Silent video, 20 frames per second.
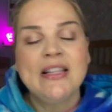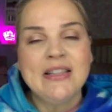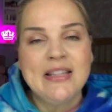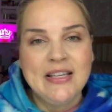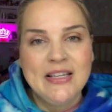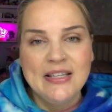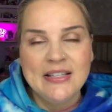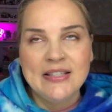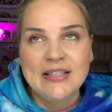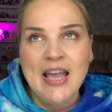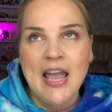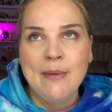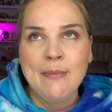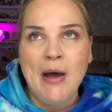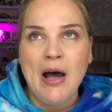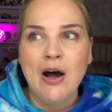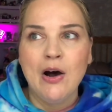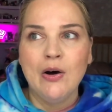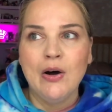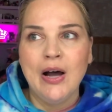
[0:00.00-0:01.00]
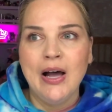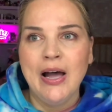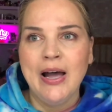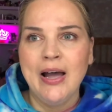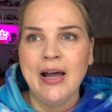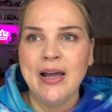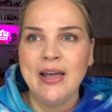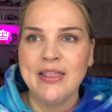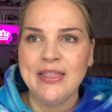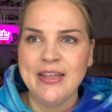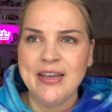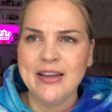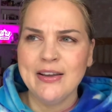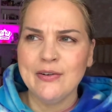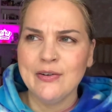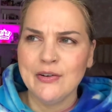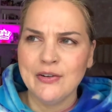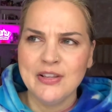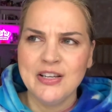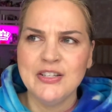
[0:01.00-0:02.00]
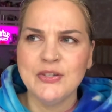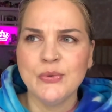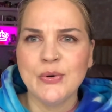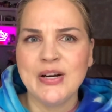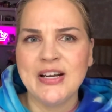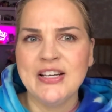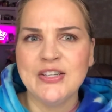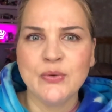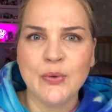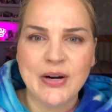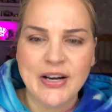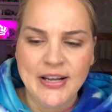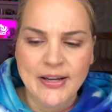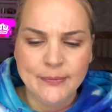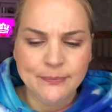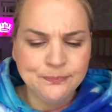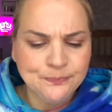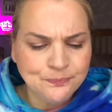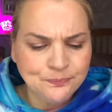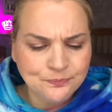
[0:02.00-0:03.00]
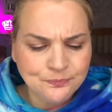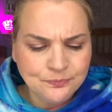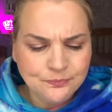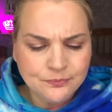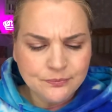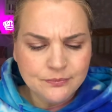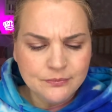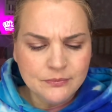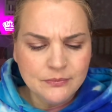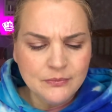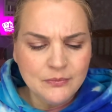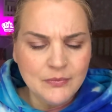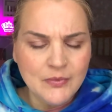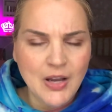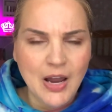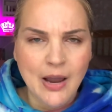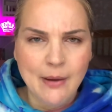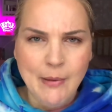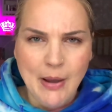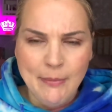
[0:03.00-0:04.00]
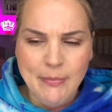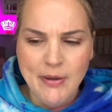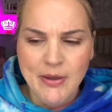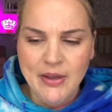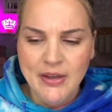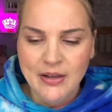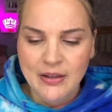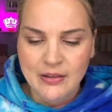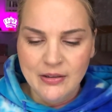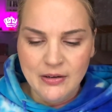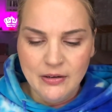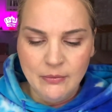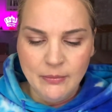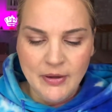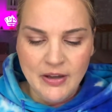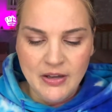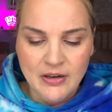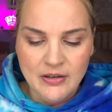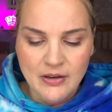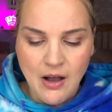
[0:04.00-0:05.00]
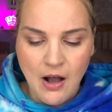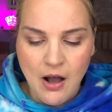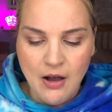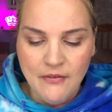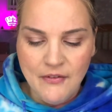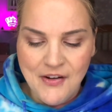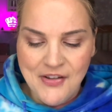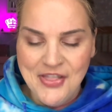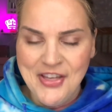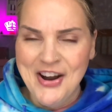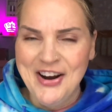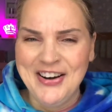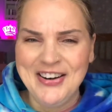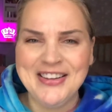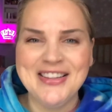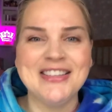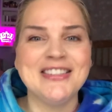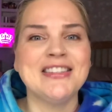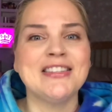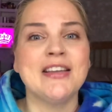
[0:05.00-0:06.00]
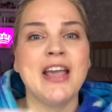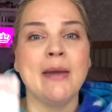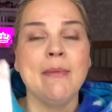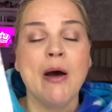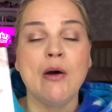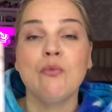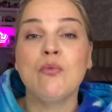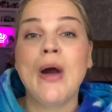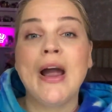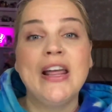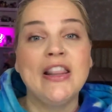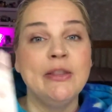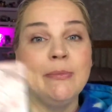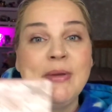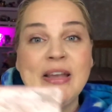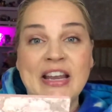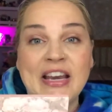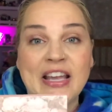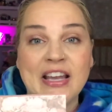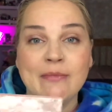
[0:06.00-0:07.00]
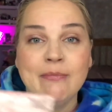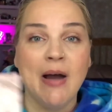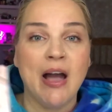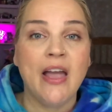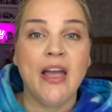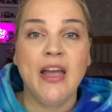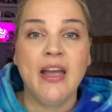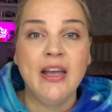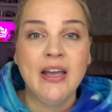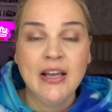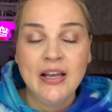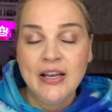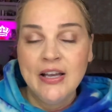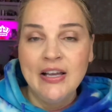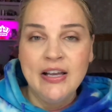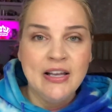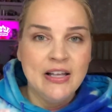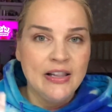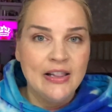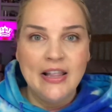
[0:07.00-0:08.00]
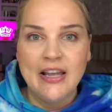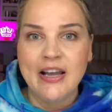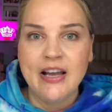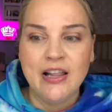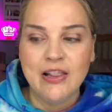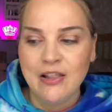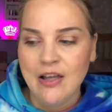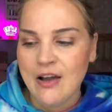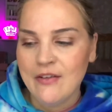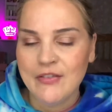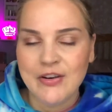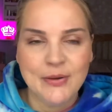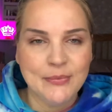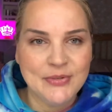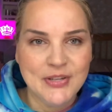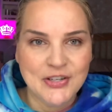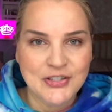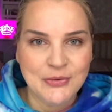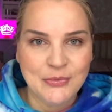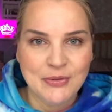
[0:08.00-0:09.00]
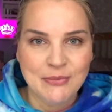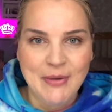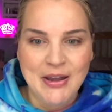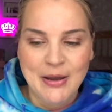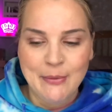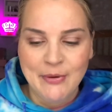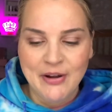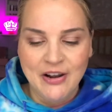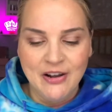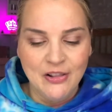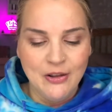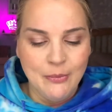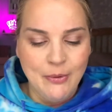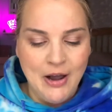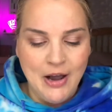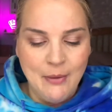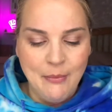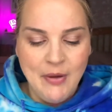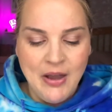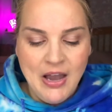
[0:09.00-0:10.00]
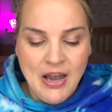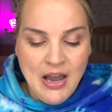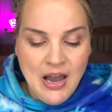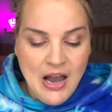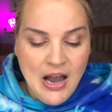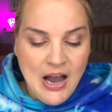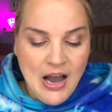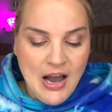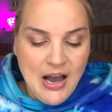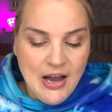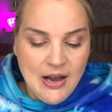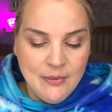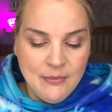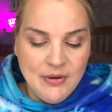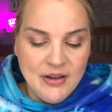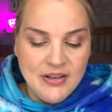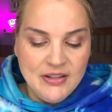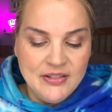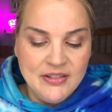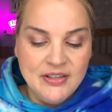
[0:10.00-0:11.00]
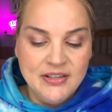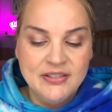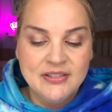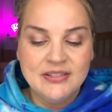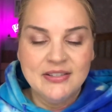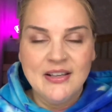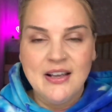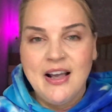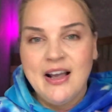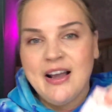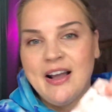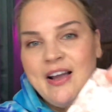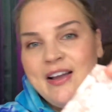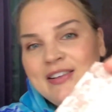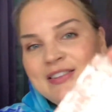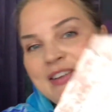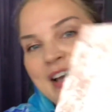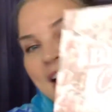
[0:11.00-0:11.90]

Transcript: This came out, I think, early 2020. I might be a little bit off on there. This came out right at the beginning of my, like, love and obsession with makeup and ColourPop. This is